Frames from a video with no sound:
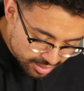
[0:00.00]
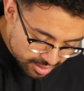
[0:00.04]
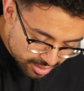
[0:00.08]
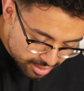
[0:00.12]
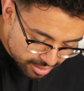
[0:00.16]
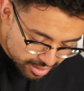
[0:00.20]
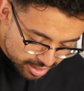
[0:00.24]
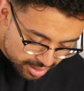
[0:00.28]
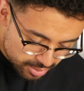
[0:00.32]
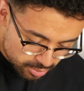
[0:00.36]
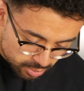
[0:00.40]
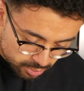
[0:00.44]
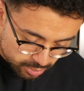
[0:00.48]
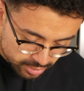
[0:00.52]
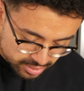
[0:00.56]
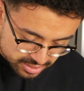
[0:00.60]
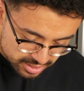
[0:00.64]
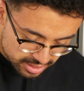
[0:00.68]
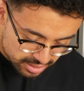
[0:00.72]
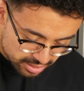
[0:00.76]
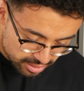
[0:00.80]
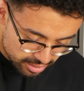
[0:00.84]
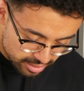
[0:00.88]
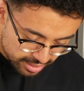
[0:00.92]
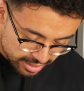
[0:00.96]
All right, we're
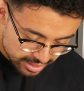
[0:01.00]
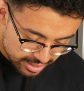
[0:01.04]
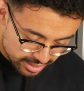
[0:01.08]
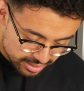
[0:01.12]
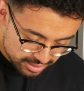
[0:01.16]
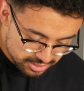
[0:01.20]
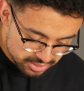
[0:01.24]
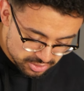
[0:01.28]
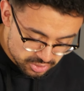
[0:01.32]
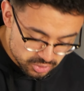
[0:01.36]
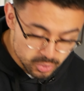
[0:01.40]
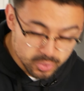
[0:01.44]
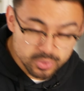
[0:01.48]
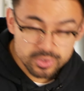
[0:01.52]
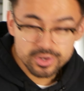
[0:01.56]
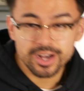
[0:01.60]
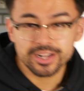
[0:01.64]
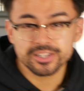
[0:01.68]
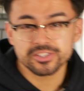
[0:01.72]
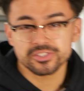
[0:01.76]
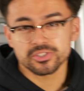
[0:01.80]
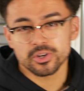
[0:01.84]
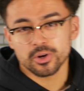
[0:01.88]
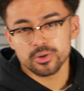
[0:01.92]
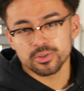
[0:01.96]
whisking our eggs. Do
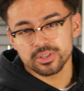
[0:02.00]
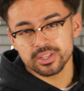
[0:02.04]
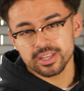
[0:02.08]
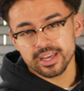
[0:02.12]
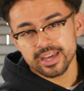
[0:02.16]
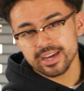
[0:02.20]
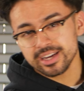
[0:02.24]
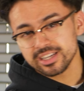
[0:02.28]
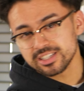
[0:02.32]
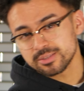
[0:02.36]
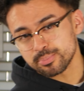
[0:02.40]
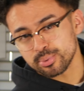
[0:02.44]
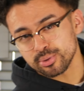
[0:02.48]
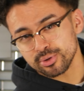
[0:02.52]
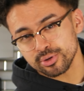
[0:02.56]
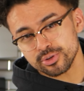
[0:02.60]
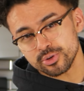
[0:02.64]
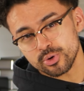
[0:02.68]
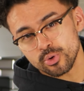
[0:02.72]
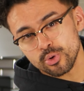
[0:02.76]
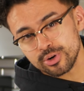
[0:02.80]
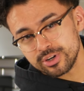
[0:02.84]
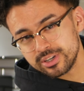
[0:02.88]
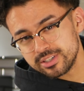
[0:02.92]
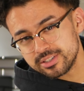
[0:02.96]
not salt the eggs per
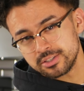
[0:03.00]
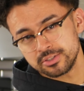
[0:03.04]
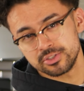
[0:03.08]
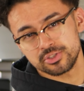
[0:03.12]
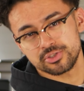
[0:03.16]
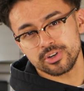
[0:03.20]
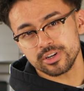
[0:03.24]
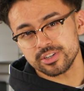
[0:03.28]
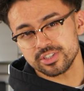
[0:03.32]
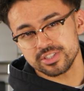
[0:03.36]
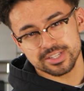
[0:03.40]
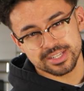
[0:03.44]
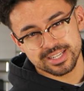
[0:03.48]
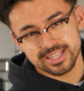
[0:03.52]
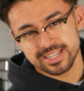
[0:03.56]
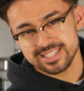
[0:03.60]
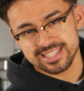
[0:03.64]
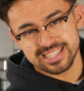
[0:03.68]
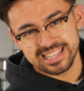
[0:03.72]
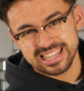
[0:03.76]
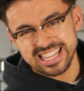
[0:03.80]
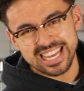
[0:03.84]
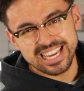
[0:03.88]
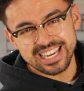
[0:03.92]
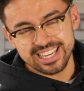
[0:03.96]
Gordon's instruction. He
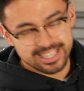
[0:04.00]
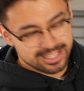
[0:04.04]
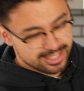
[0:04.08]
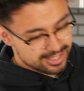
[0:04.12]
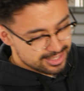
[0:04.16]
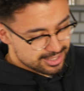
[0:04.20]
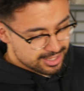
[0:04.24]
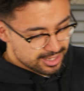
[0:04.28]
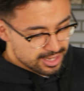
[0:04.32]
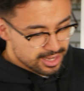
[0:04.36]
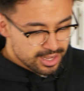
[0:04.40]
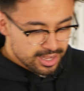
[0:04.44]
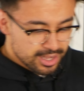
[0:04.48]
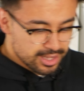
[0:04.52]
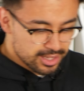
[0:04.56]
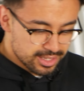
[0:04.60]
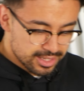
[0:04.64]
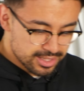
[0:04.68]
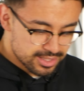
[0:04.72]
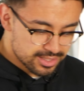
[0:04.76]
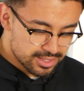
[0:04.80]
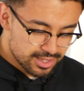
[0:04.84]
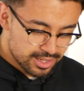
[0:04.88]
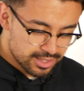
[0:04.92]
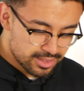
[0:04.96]
doesn't like it.
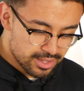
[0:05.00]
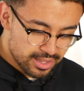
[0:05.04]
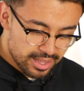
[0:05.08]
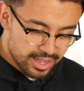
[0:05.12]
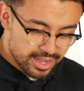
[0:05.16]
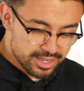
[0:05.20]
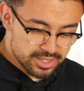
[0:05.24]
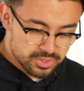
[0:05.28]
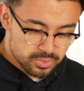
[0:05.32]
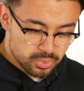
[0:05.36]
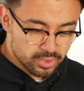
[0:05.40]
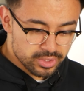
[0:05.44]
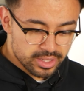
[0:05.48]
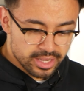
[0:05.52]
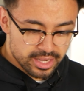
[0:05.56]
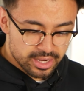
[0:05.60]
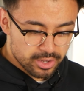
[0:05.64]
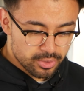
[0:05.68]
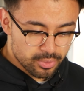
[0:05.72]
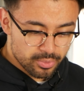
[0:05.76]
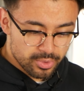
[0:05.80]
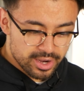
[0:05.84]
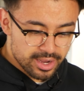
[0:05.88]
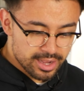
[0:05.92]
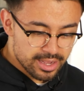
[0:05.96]
He said the eggs will get
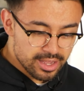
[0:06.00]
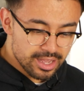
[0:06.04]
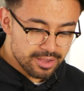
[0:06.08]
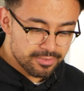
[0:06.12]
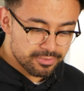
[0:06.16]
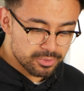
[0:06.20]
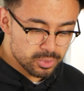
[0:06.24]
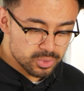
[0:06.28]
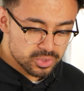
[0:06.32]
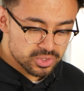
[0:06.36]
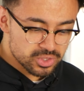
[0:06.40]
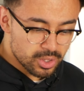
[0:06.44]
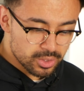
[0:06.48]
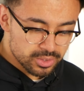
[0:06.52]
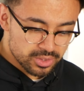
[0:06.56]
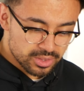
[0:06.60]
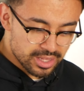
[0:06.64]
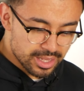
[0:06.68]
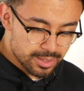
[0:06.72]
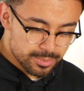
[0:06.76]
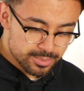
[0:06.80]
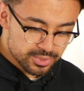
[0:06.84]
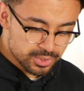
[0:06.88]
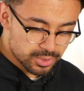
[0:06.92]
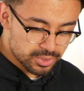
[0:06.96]
gray if you salt
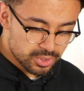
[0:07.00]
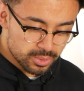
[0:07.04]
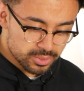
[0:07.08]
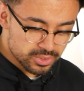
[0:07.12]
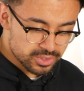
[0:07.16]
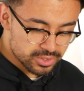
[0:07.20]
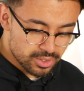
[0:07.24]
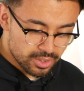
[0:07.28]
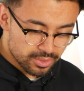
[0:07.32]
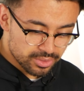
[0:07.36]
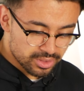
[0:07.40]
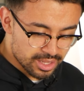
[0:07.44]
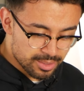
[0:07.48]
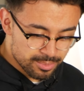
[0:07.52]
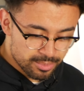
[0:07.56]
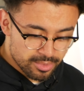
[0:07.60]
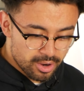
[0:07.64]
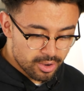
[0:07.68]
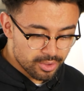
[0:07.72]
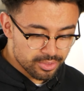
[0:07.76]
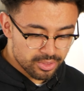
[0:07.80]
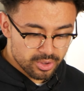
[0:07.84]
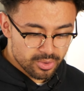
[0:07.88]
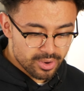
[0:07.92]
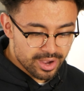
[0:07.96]
them, so don't salt them.
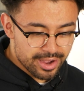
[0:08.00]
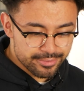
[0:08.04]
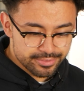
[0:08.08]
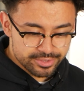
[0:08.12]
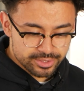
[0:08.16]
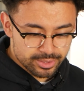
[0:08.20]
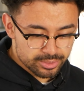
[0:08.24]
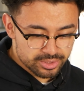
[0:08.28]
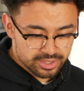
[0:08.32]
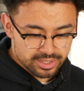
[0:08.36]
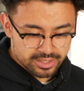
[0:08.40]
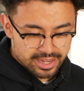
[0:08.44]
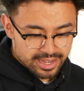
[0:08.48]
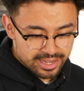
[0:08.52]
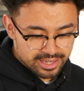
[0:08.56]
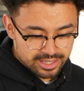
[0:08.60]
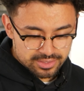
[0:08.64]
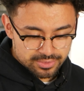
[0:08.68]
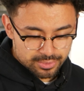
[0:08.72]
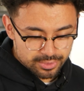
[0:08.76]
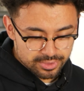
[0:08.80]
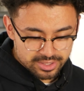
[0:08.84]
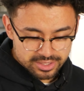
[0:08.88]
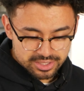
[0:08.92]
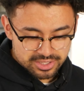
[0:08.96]
Although I've salted eggs
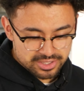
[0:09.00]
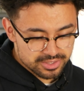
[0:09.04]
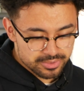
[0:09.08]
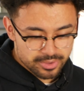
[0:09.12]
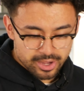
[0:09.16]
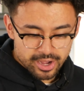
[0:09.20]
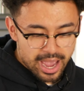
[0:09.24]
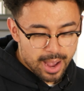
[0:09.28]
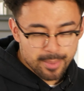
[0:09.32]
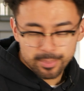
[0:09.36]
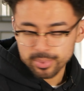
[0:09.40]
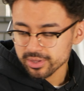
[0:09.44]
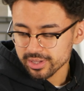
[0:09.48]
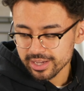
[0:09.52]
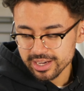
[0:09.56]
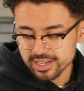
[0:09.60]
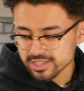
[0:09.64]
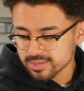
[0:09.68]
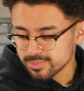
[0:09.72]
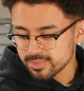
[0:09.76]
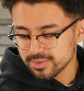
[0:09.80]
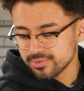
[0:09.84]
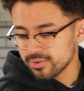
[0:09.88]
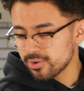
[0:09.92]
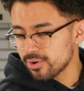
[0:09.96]
for this
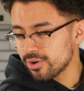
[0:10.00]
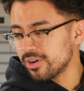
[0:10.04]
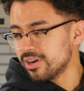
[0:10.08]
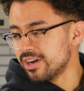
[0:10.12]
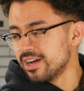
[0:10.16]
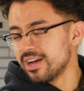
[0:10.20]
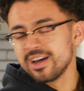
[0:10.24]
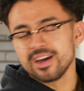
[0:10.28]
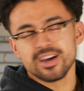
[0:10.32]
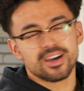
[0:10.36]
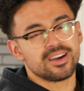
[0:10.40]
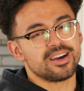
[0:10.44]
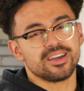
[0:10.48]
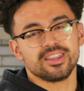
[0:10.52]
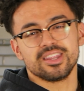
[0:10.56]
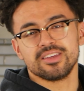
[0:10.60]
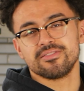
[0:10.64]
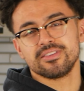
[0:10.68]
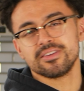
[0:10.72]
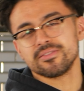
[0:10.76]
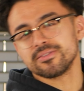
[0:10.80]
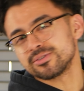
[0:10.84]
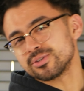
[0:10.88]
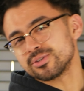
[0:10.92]
application before and they never